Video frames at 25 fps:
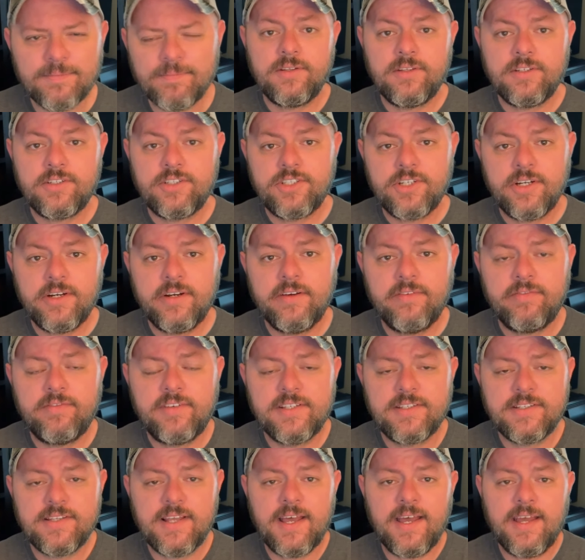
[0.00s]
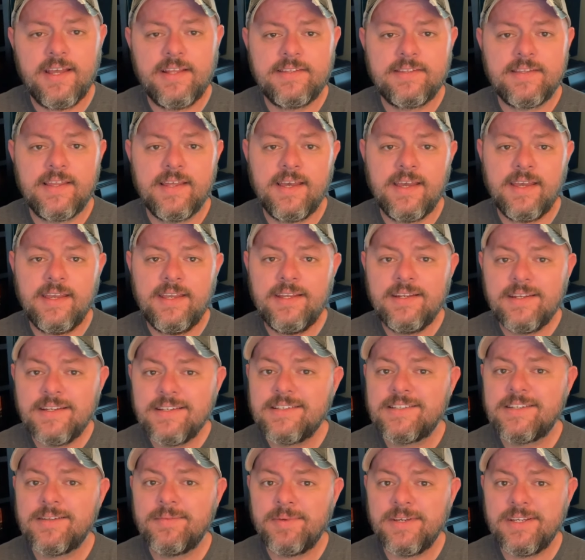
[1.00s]
The sheriff decides that he needs
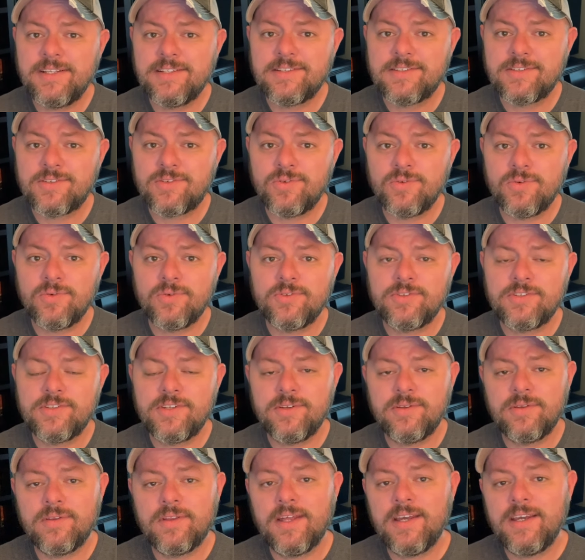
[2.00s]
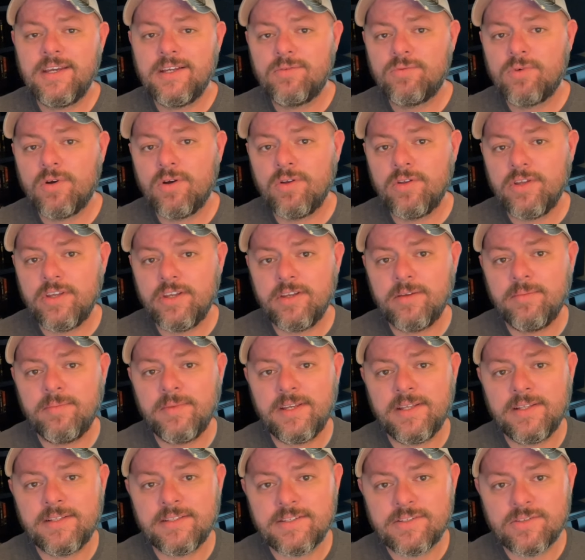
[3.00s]
to be in school, so they enroll him
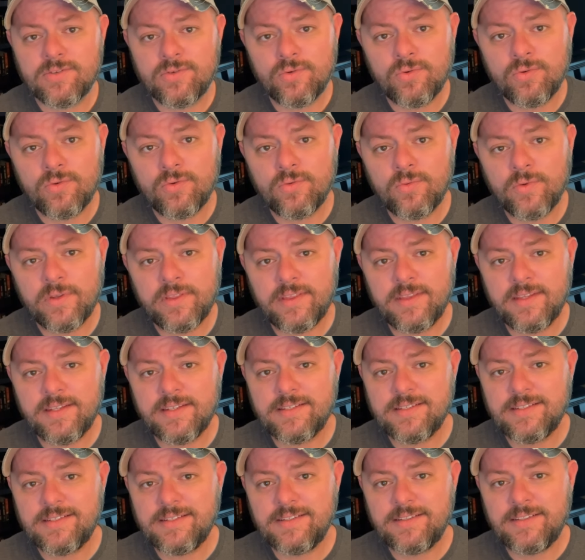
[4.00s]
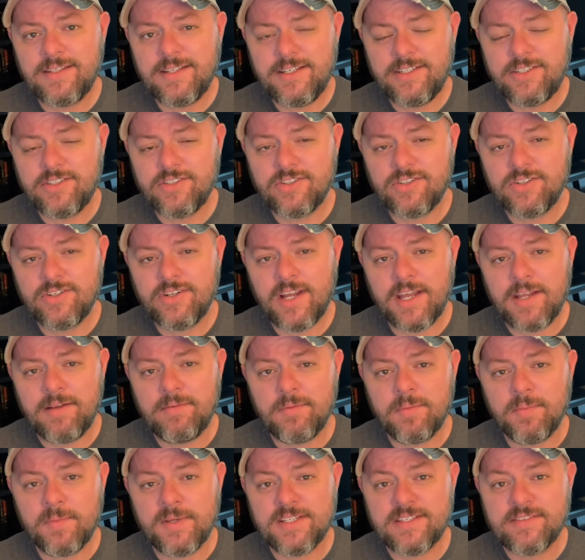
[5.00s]
in school with this teacher
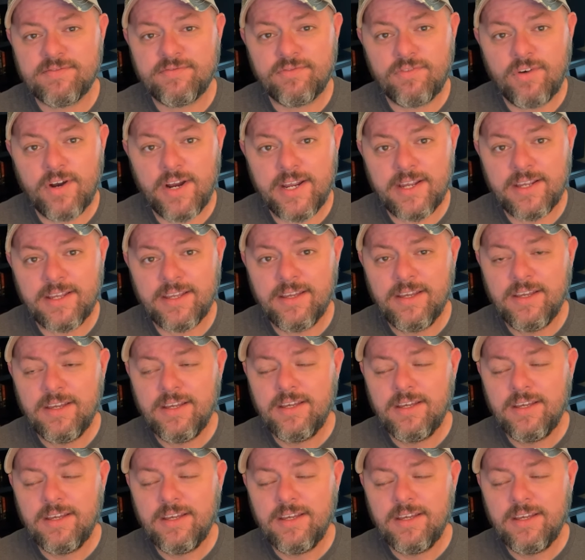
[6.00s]
named Miss Frank,